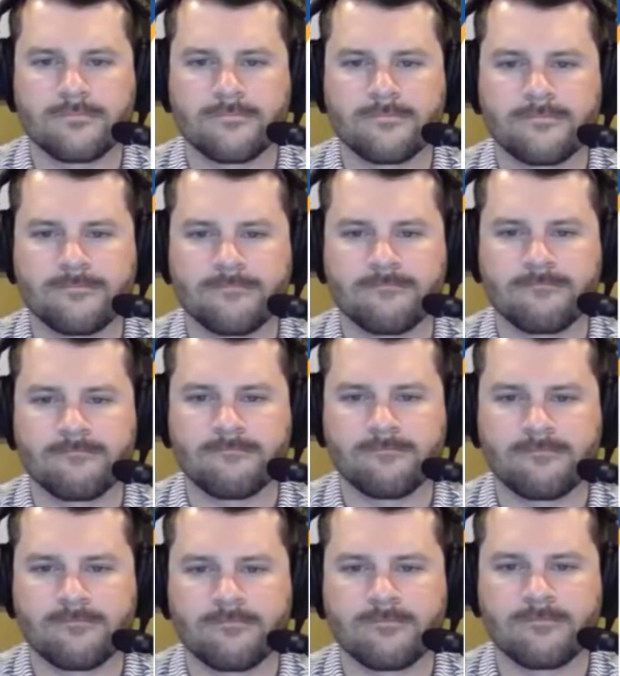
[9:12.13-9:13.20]

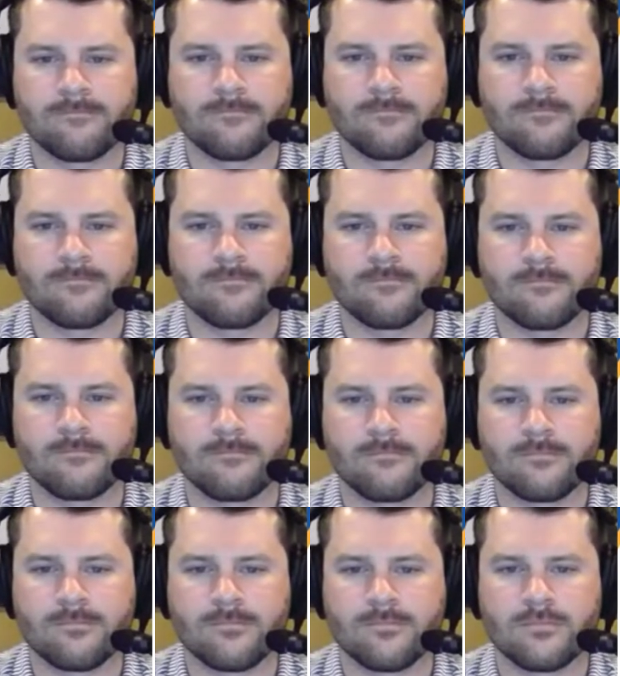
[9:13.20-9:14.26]

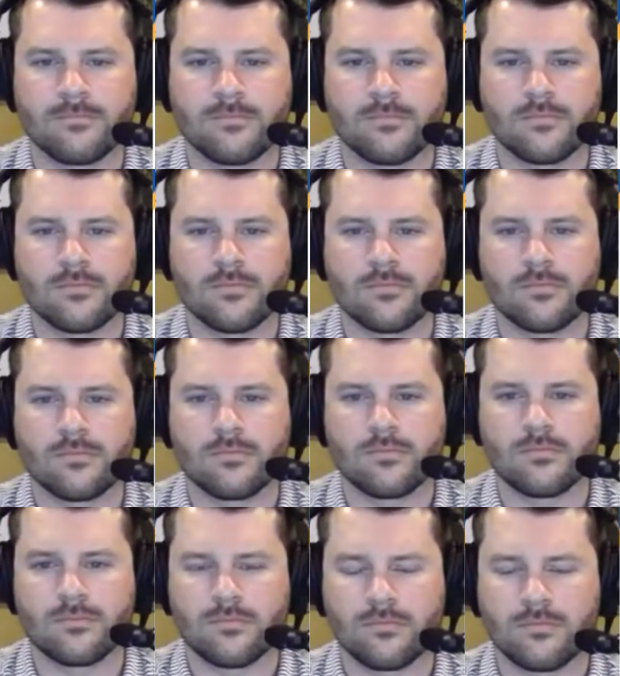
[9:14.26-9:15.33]

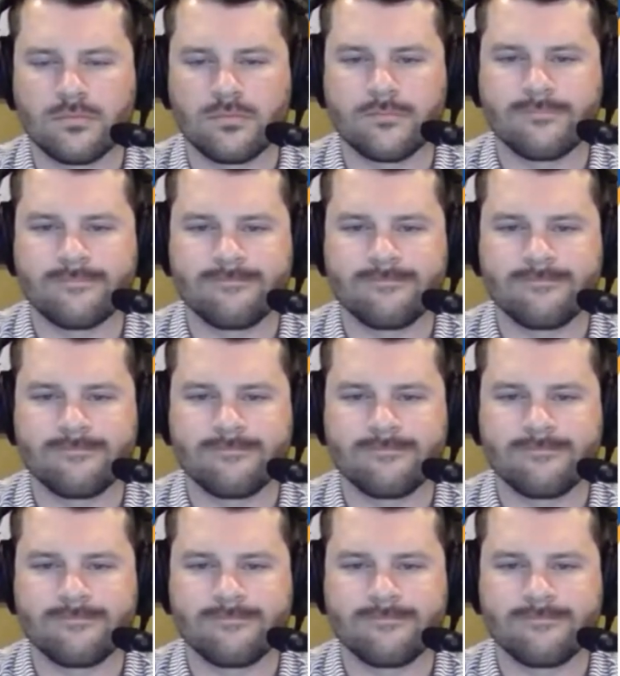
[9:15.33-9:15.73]
[no speech]